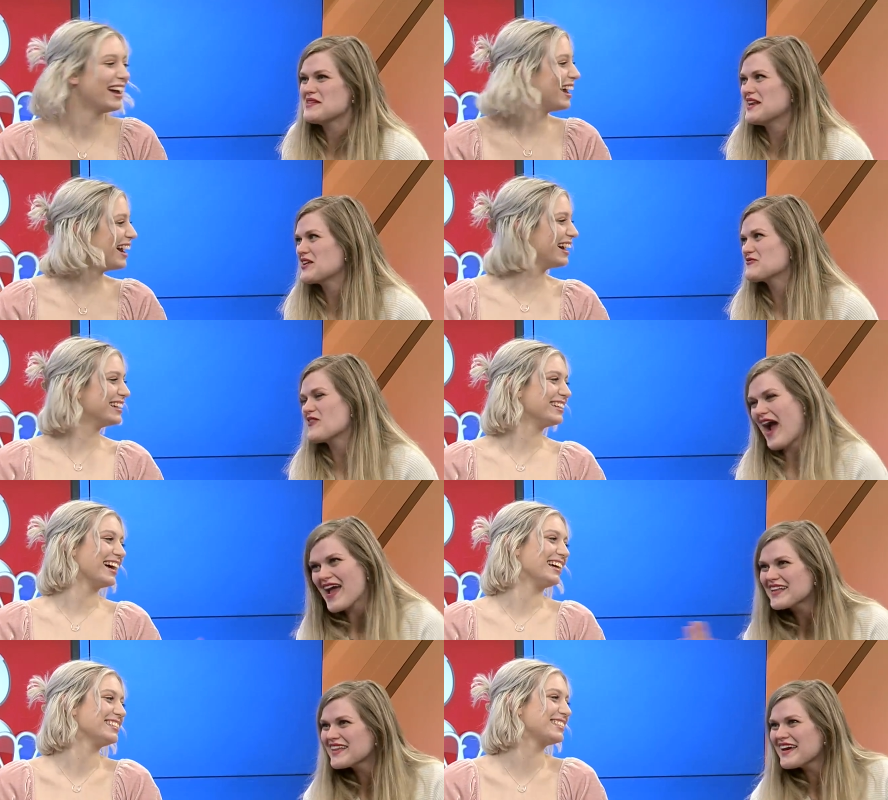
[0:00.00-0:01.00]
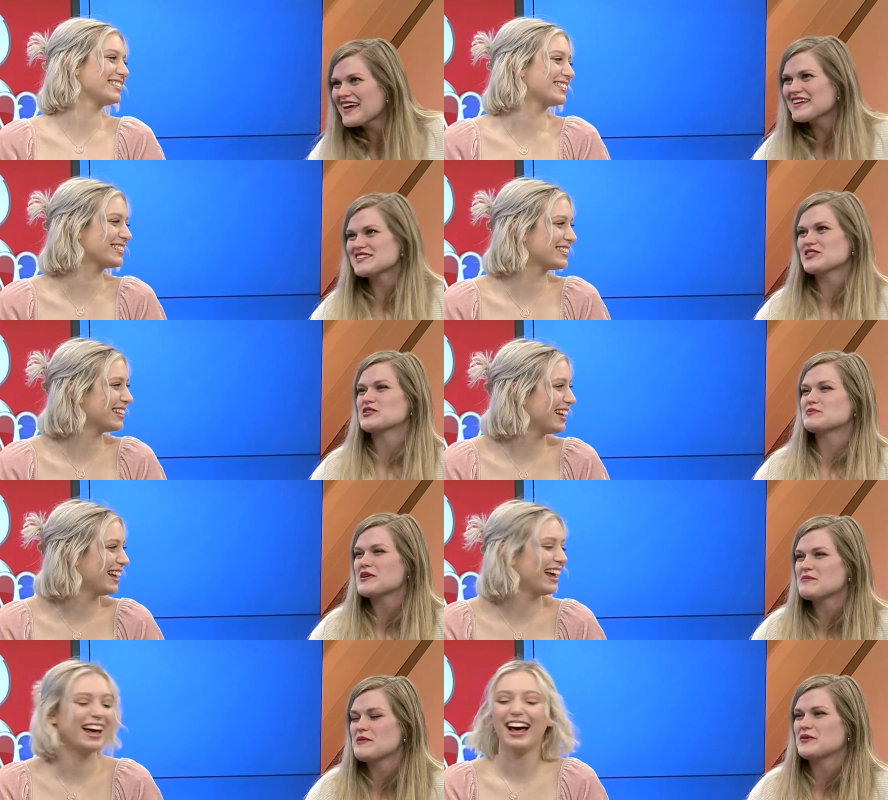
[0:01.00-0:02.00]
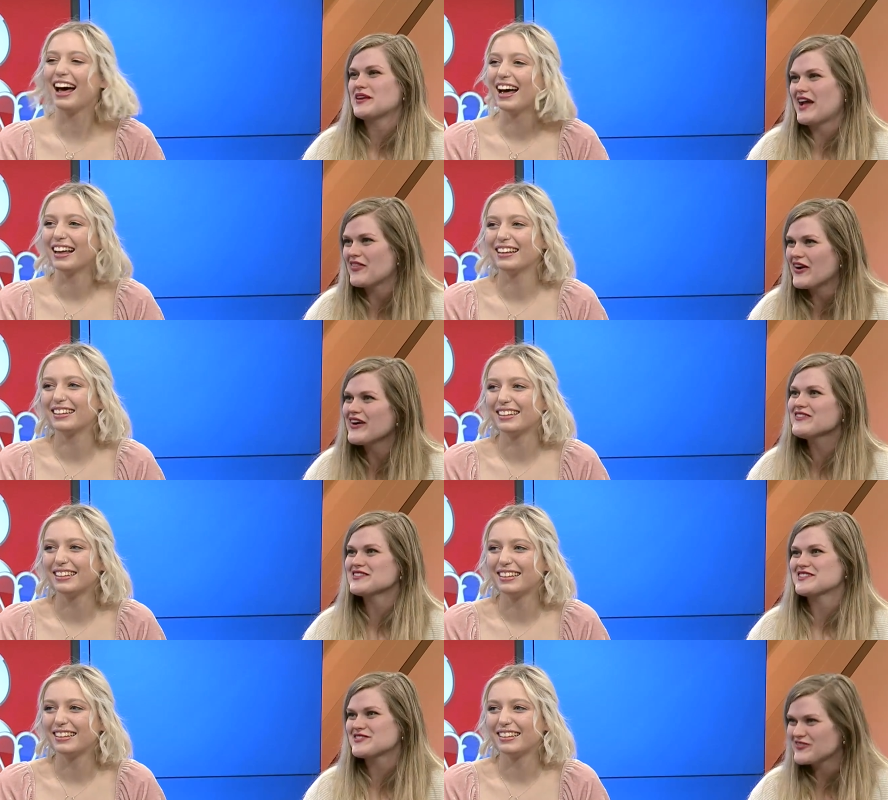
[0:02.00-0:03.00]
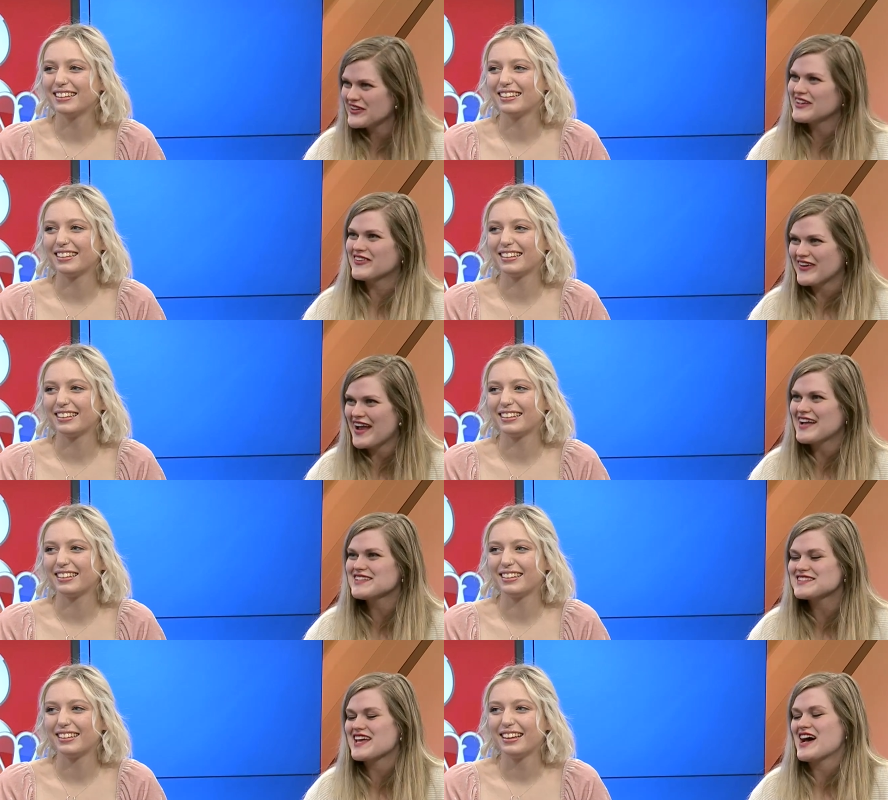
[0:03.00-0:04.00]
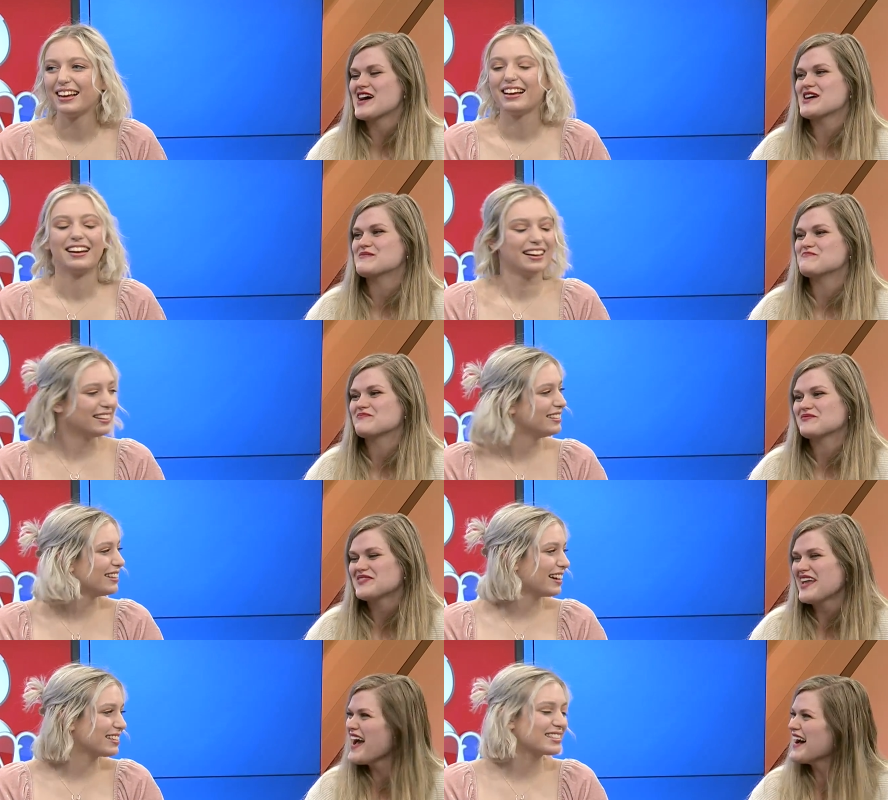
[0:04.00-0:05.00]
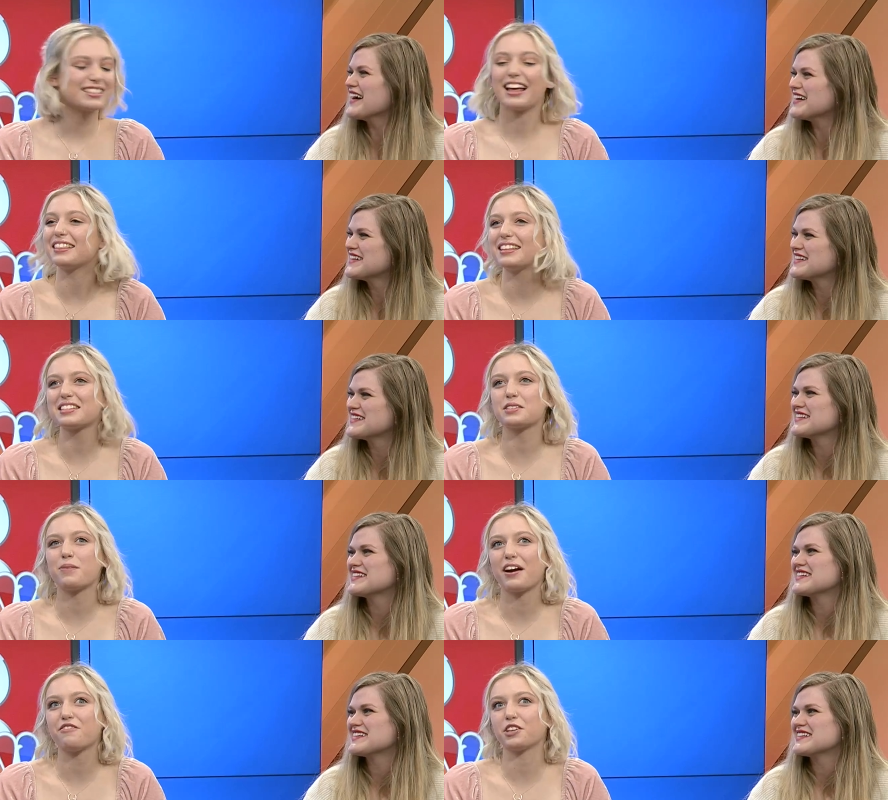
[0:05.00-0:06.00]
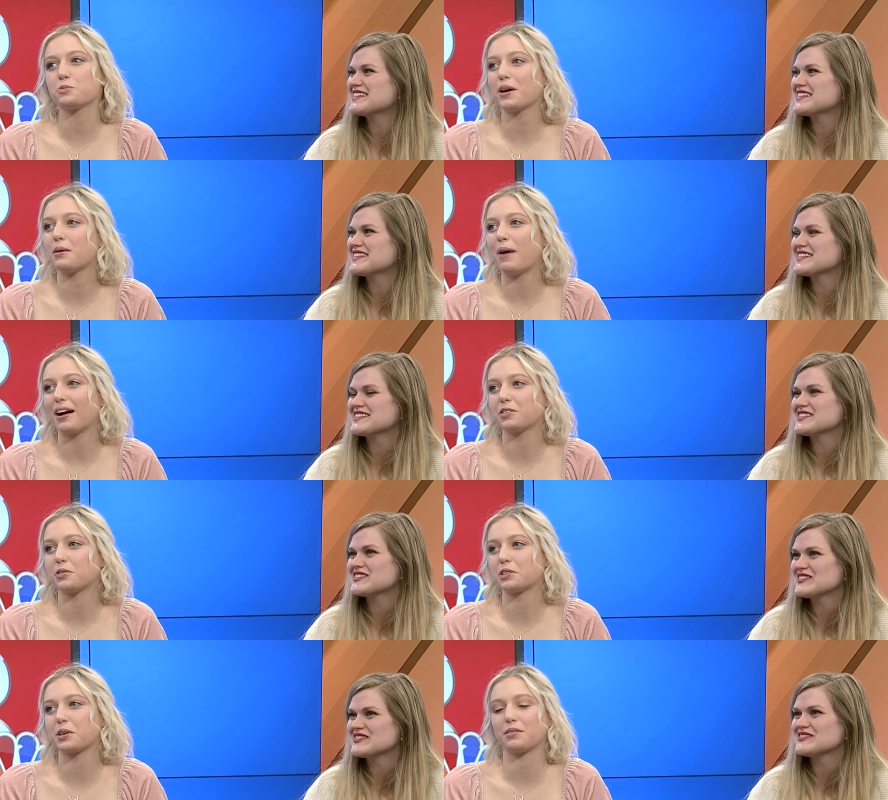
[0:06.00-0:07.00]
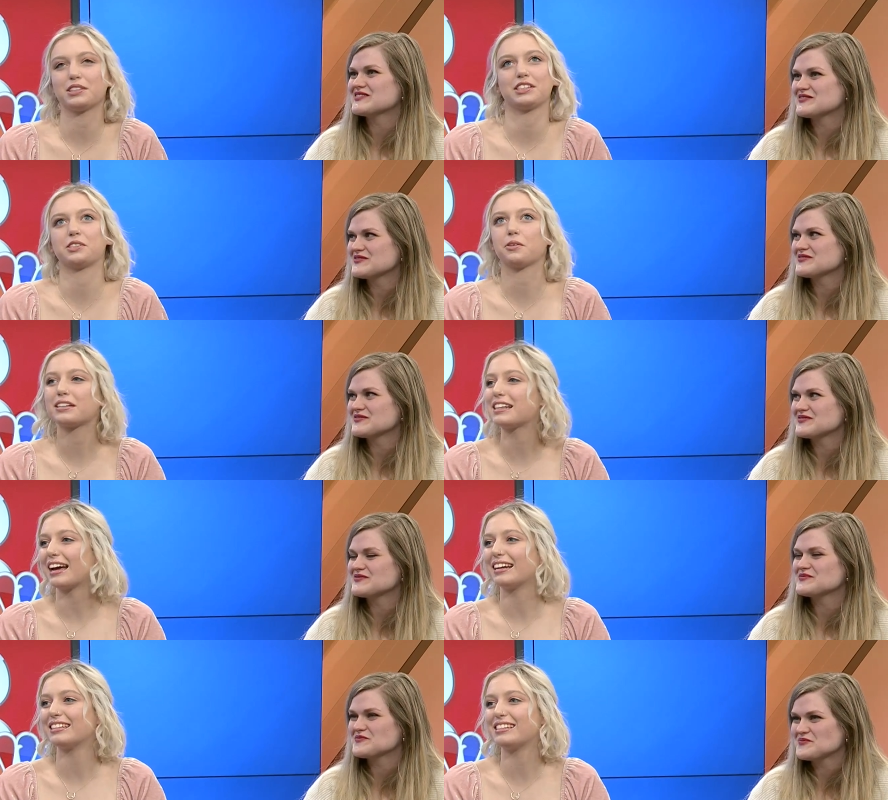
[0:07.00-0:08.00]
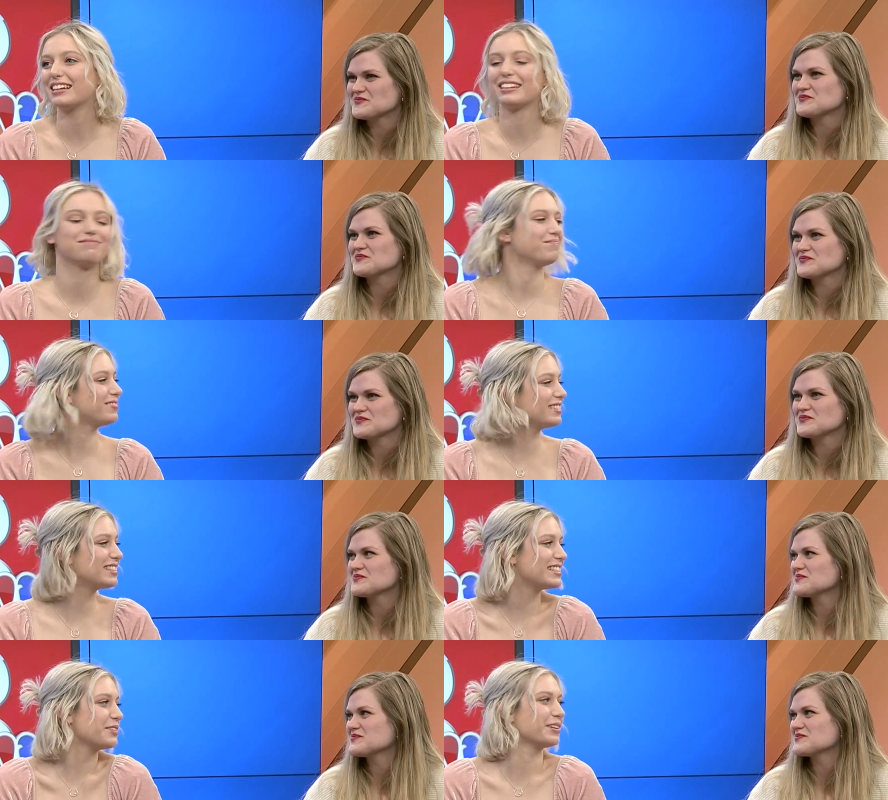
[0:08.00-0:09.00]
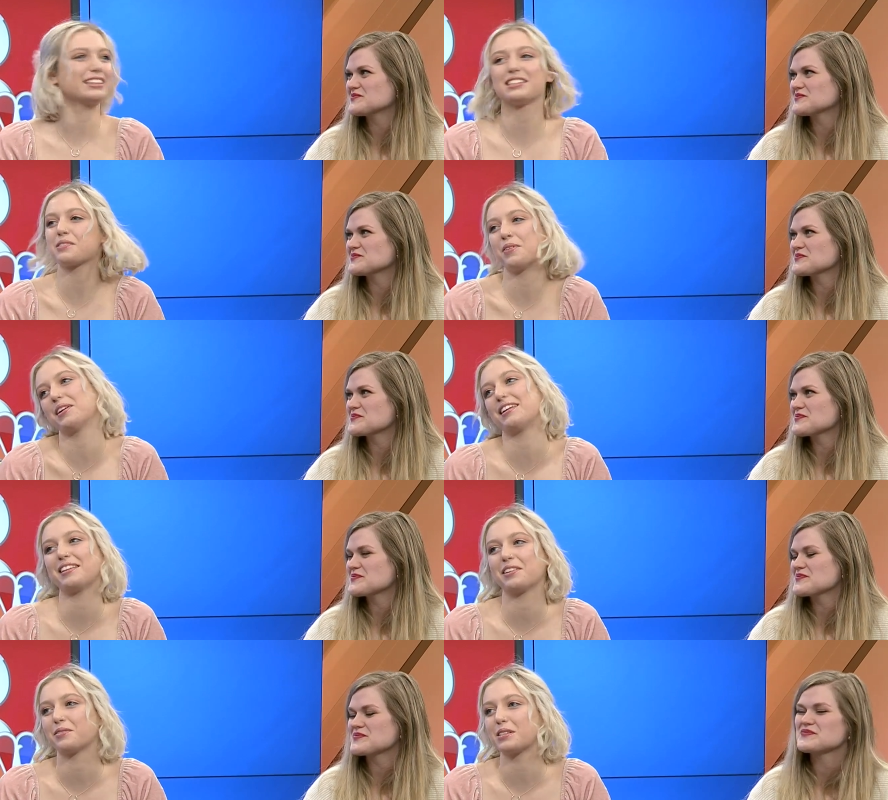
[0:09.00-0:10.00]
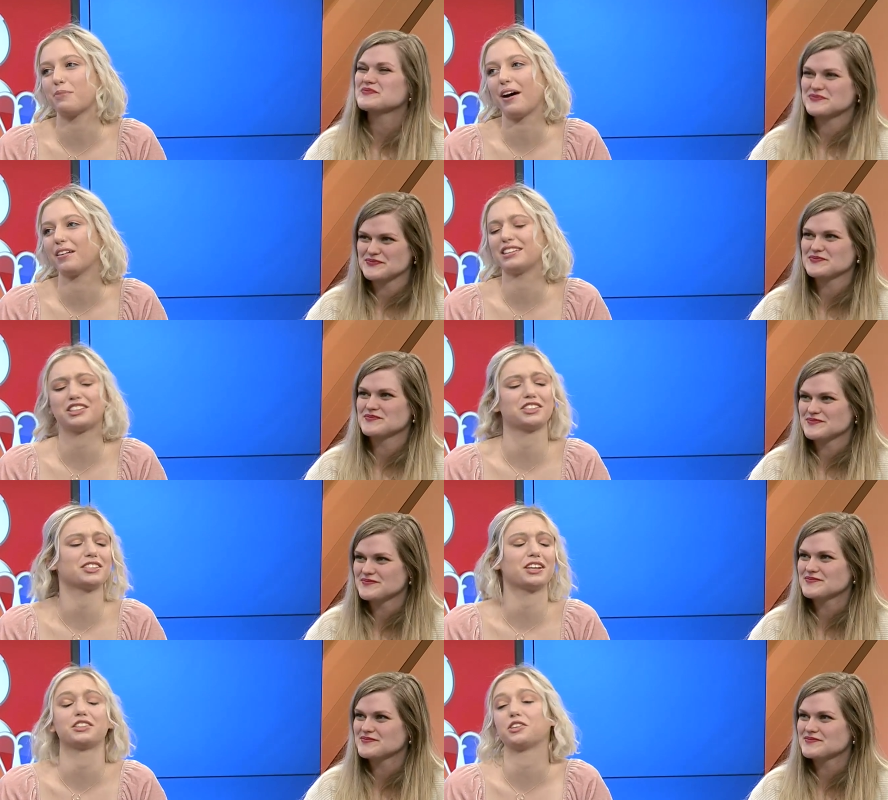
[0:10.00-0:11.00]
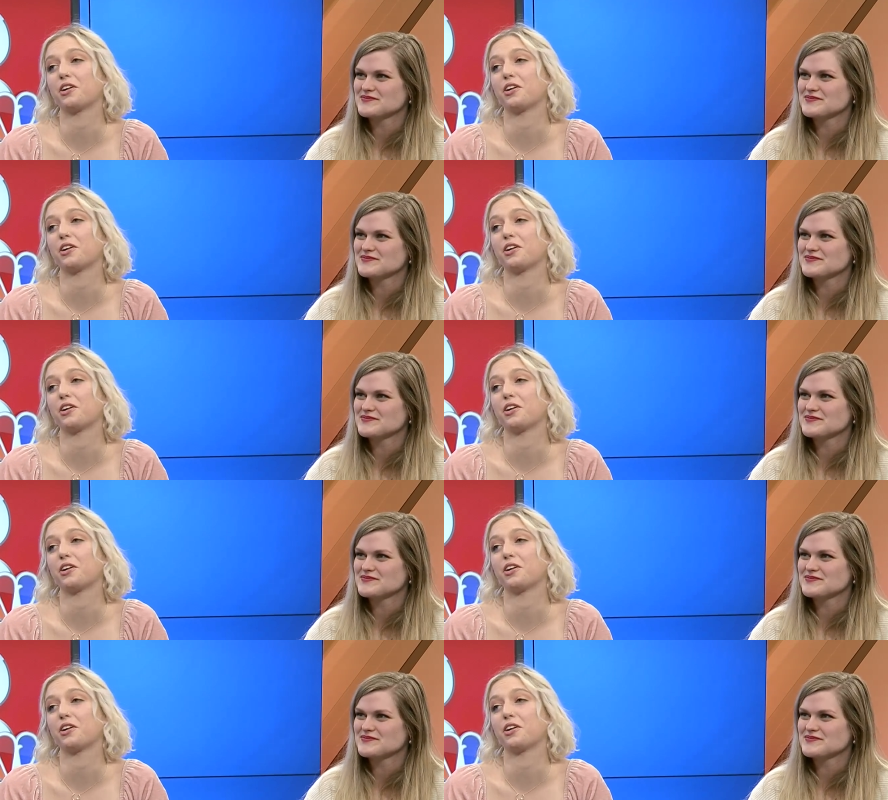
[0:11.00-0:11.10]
Speaker 1: meeting Riley, yes. so it's bringing people together, which is really great. Um, yes. Yeah. This is my
Speaker 2: first play at Backdoor, so I was just so excited to see what this community theater was about, and it's just such a